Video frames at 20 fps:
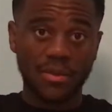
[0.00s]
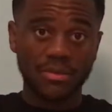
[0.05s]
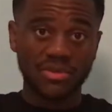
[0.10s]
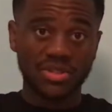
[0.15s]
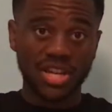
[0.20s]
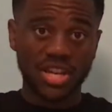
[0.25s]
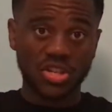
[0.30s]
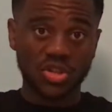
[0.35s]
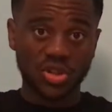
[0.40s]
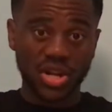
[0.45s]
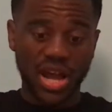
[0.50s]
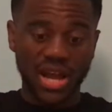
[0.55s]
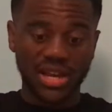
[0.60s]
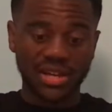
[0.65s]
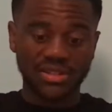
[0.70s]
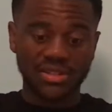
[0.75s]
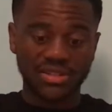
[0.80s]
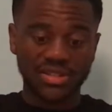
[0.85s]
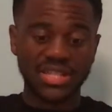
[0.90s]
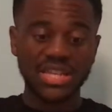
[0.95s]
there so that I can
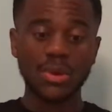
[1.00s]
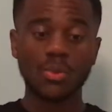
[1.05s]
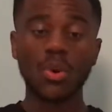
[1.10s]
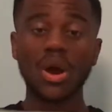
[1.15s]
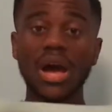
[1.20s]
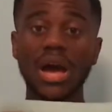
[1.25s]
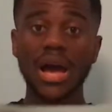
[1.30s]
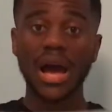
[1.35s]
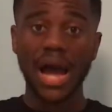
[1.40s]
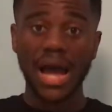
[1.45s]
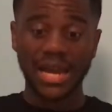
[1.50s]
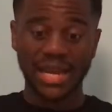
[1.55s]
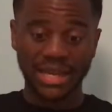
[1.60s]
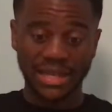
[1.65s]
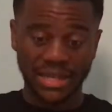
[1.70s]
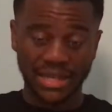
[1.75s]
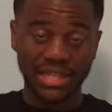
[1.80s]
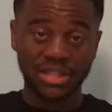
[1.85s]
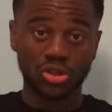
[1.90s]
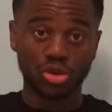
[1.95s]
see where I
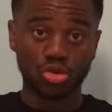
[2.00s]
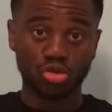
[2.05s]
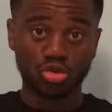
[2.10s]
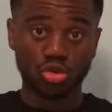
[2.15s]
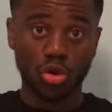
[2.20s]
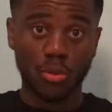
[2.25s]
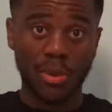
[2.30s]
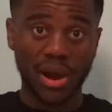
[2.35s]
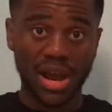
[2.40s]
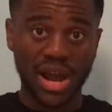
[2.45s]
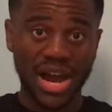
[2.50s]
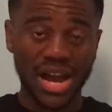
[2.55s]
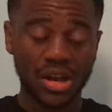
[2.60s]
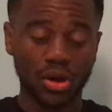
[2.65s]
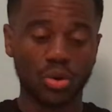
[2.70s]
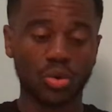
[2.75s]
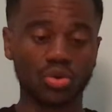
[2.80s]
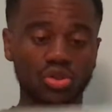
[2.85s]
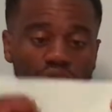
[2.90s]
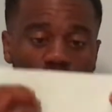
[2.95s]
need to draw my eye
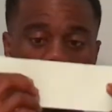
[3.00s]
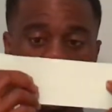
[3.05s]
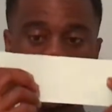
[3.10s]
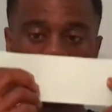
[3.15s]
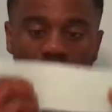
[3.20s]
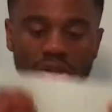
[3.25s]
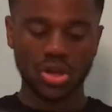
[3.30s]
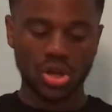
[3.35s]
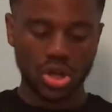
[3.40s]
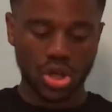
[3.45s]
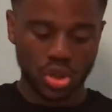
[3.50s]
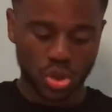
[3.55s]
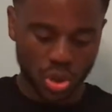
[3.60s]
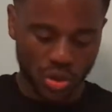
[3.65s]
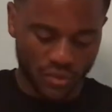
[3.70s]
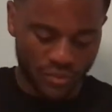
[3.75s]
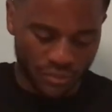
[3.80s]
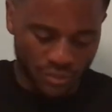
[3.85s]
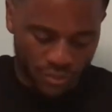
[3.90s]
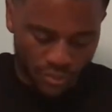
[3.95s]
holes, alright? So
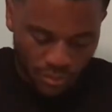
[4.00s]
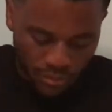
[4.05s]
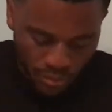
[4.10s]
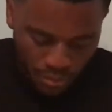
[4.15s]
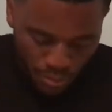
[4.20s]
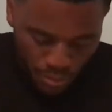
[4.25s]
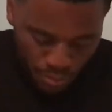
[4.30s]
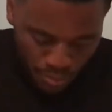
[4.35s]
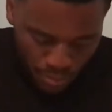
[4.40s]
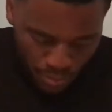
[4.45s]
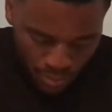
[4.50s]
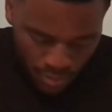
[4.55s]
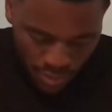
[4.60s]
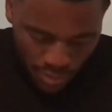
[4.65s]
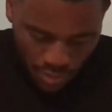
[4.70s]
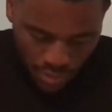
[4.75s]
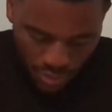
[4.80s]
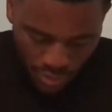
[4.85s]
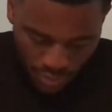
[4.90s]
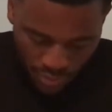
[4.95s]

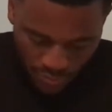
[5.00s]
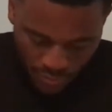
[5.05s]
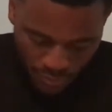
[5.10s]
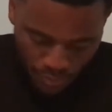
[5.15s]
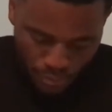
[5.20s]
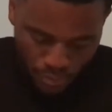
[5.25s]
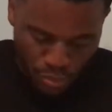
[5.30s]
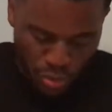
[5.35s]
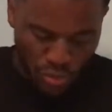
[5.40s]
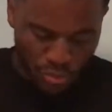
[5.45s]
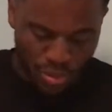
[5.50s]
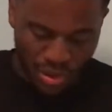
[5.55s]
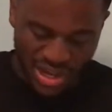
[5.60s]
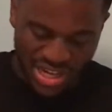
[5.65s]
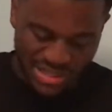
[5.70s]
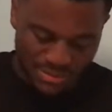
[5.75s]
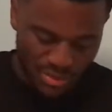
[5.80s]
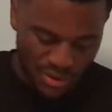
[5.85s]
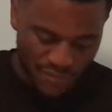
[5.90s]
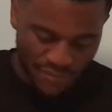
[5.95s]
I've
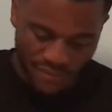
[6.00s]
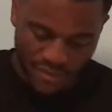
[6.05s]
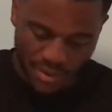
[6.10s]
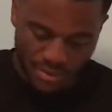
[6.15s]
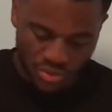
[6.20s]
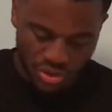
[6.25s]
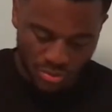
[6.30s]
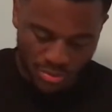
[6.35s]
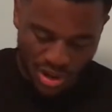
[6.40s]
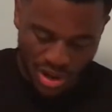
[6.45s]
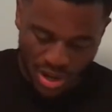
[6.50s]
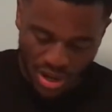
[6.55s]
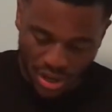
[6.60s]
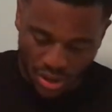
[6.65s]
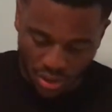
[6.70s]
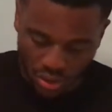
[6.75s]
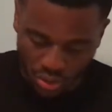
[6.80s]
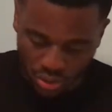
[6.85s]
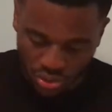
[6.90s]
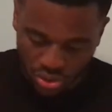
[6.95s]
placed my thumbs on my eye
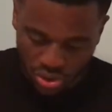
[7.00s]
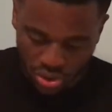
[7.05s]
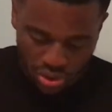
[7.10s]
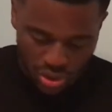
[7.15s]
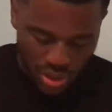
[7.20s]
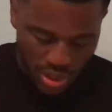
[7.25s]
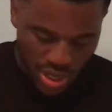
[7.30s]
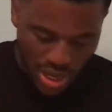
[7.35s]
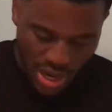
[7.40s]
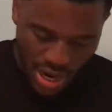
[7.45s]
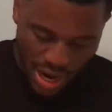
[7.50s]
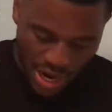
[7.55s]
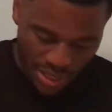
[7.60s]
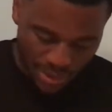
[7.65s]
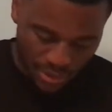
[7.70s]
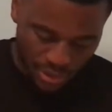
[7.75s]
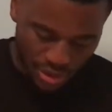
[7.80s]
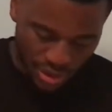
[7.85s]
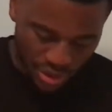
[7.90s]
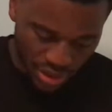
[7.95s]
holes, and I'm
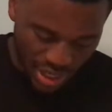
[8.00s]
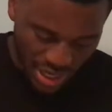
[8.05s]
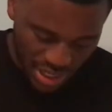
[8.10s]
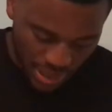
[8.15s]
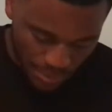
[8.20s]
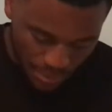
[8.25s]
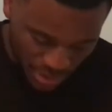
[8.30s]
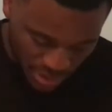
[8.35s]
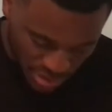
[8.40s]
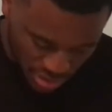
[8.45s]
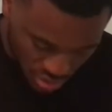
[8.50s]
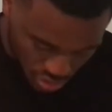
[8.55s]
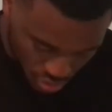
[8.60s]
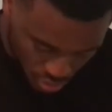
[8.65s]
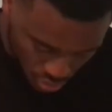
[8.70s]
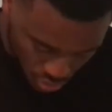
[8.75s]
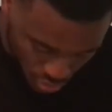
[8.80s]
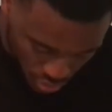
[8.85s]
gonna get the pencil